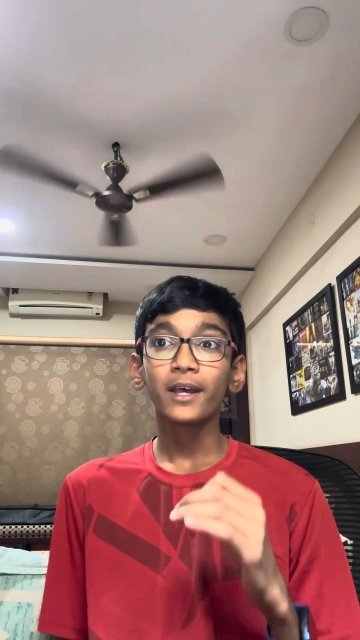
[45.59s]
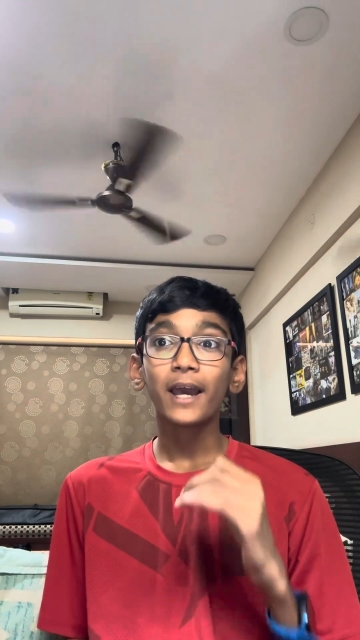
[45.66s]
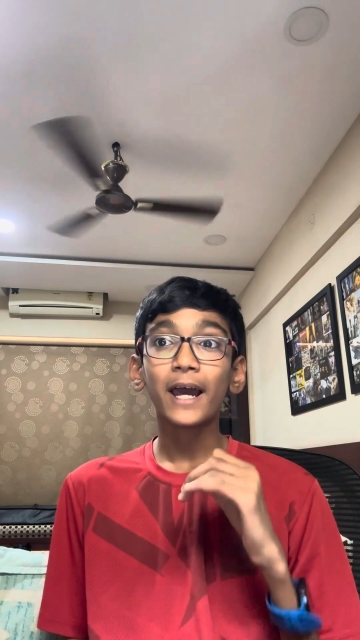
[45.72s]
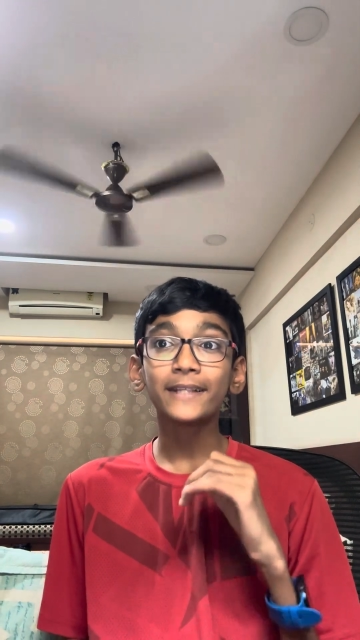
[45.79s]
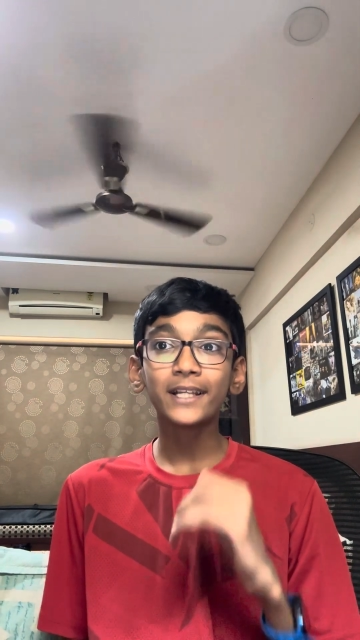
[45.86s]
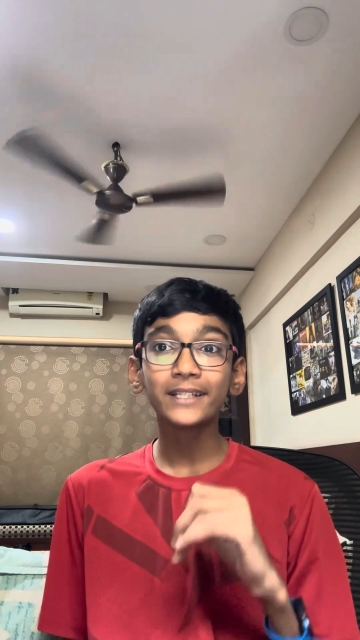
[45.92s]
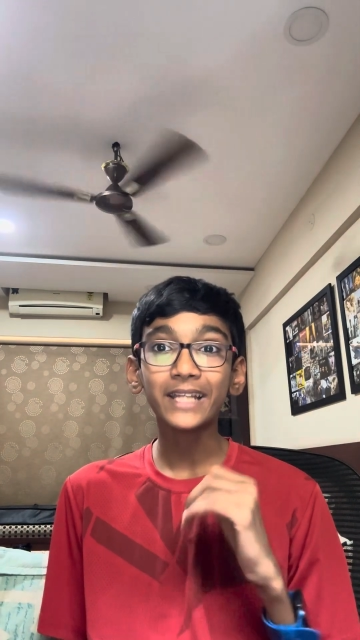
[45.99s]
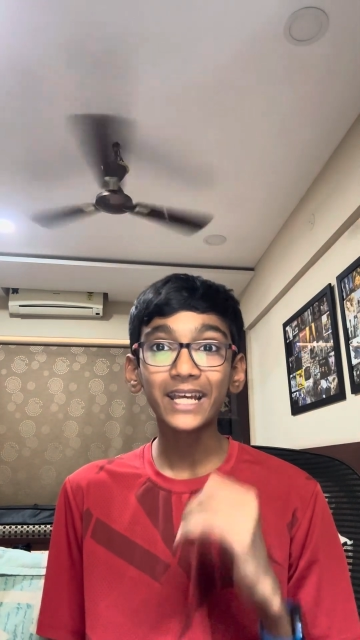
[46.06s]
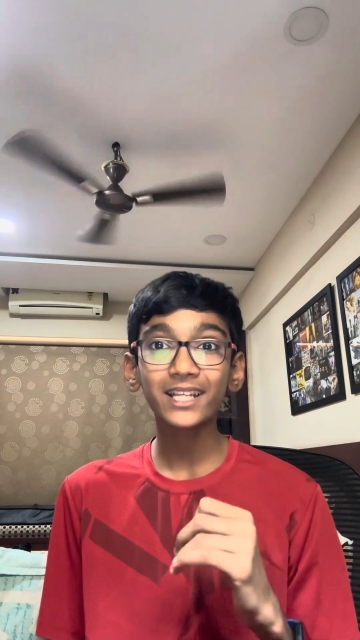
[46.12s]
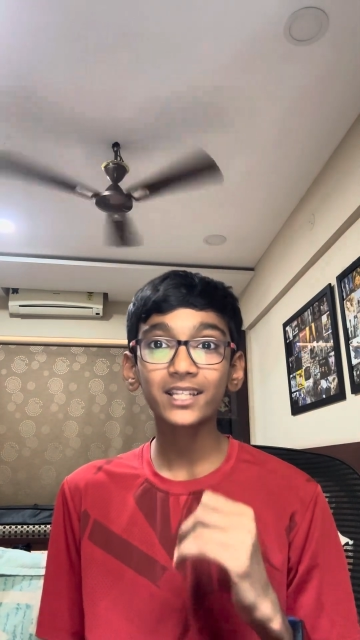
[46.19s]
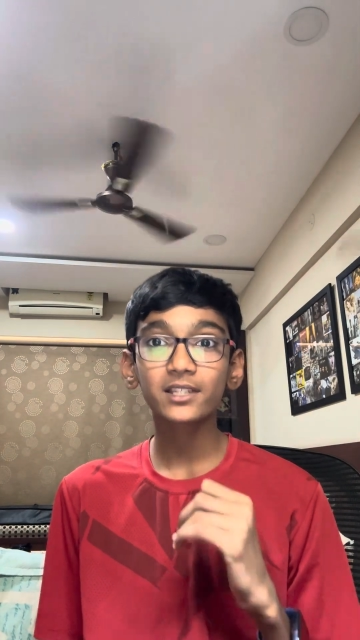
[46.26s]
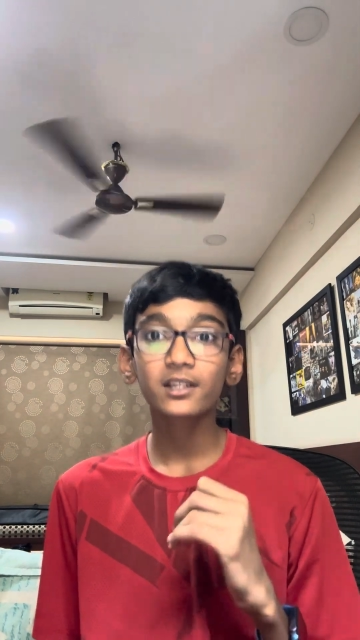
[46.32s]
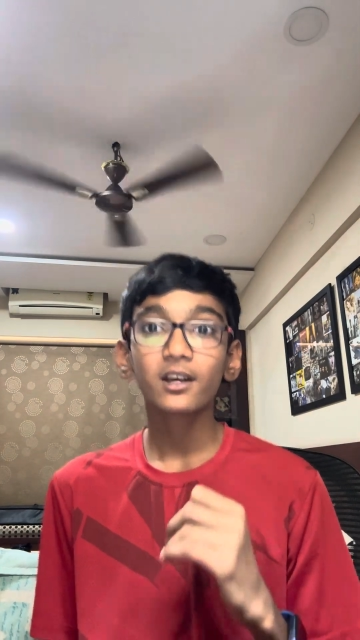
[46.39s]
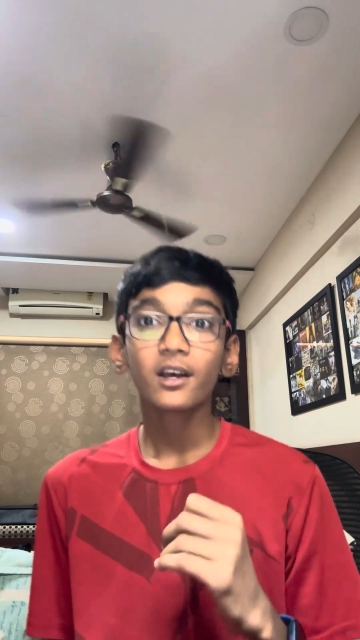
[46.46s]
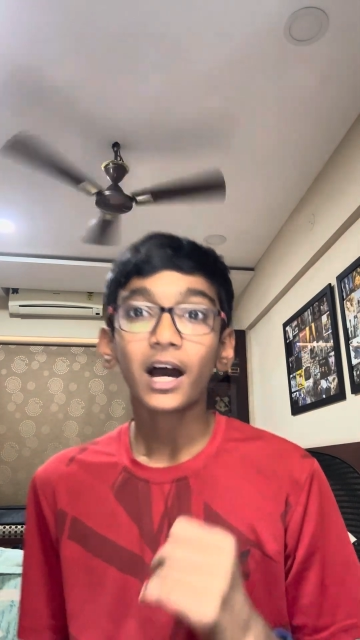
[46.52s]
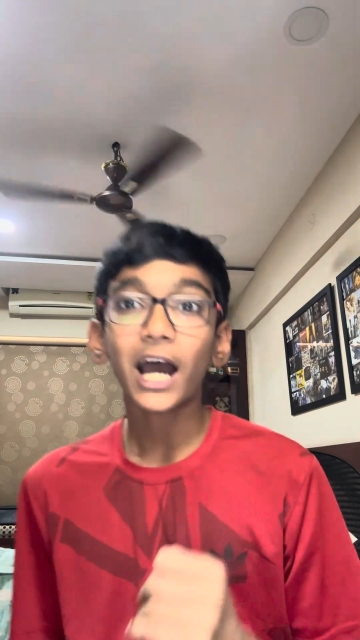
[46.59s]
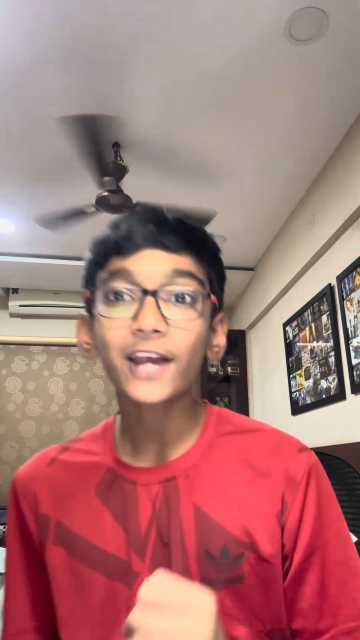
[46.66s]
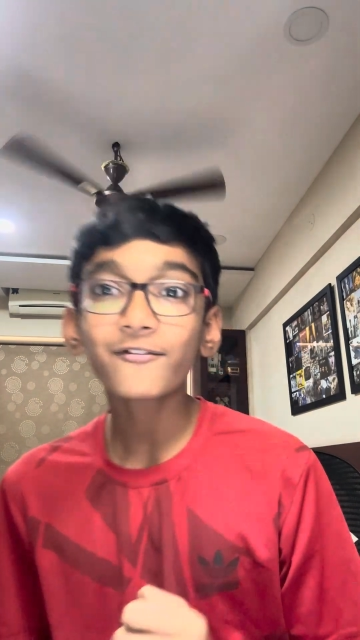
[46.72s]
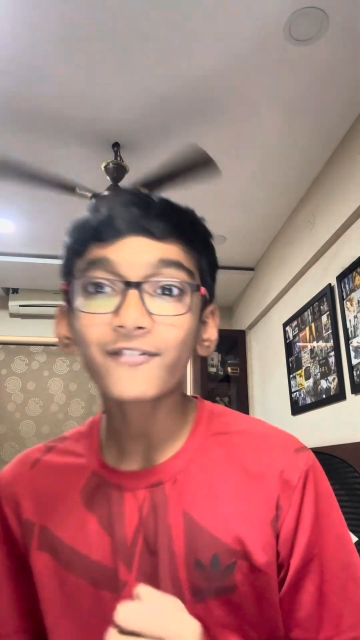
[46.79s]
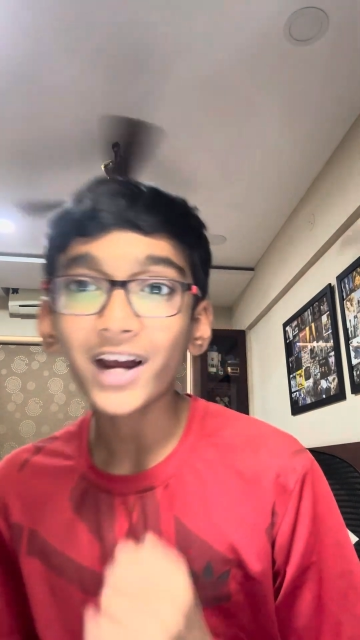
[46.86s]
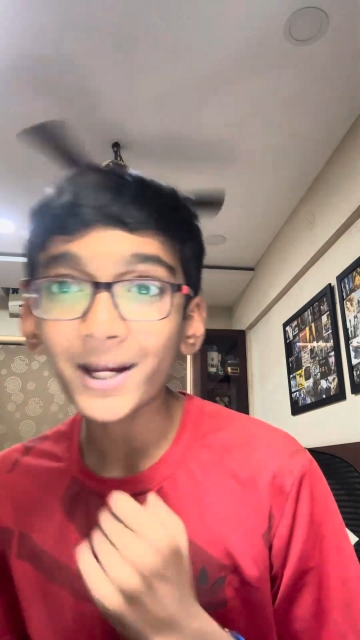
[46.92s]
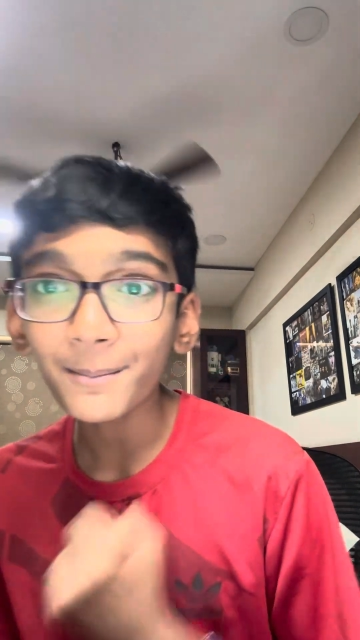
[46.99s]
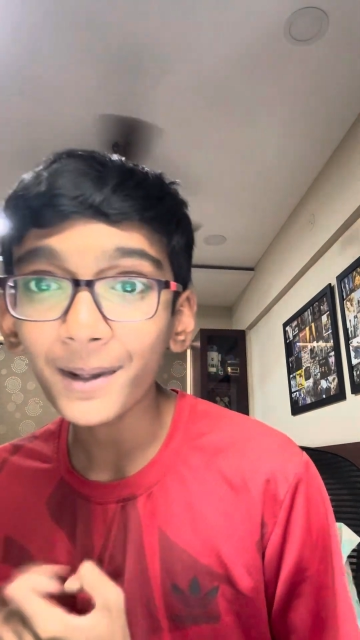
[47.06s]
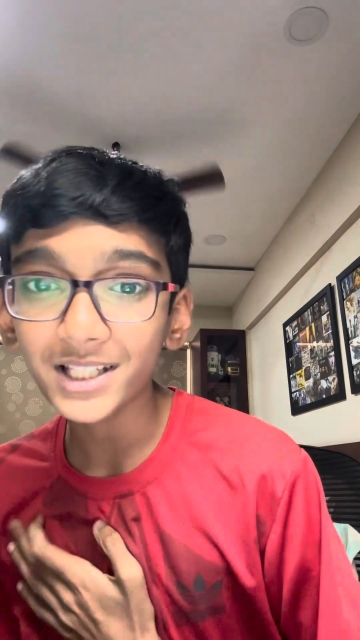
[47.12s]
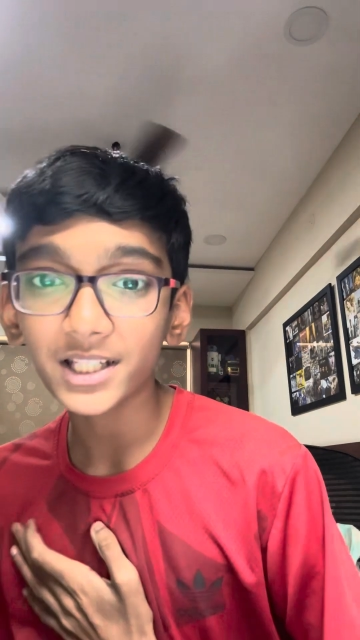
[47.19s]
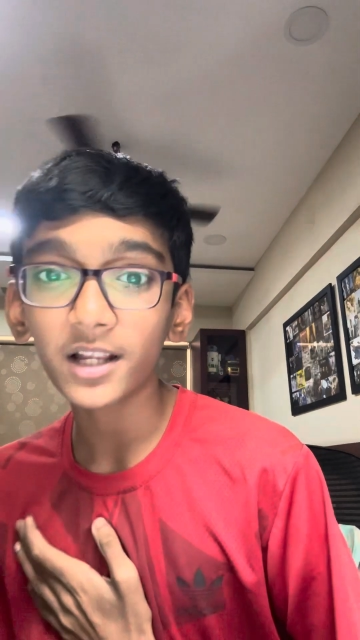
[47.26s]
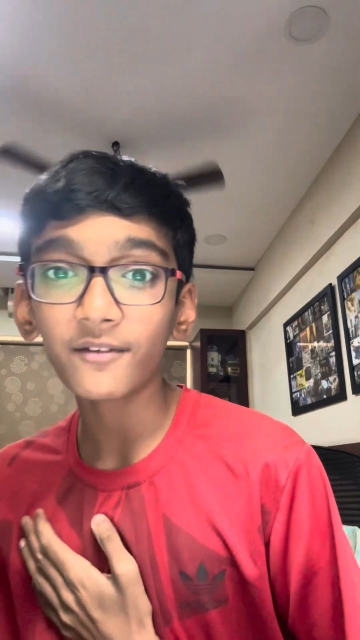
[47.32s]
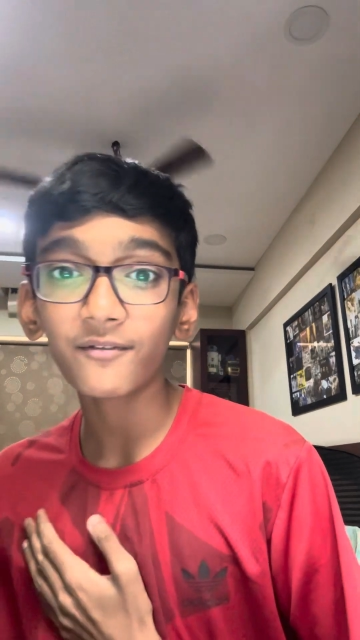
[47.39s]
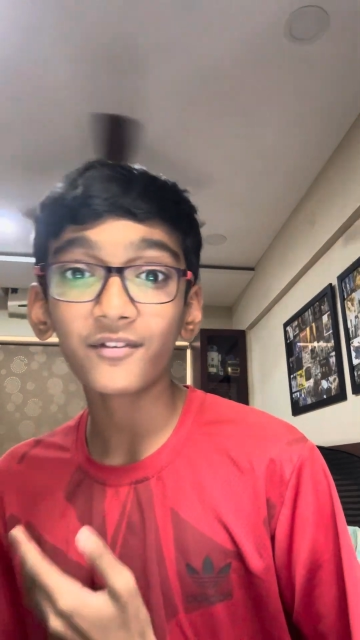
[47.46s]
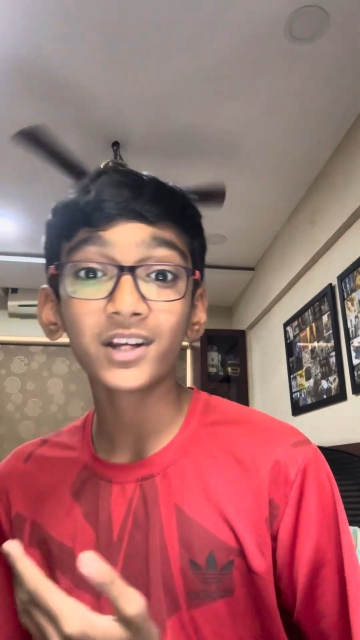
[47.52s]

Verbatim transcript: and the next I find myself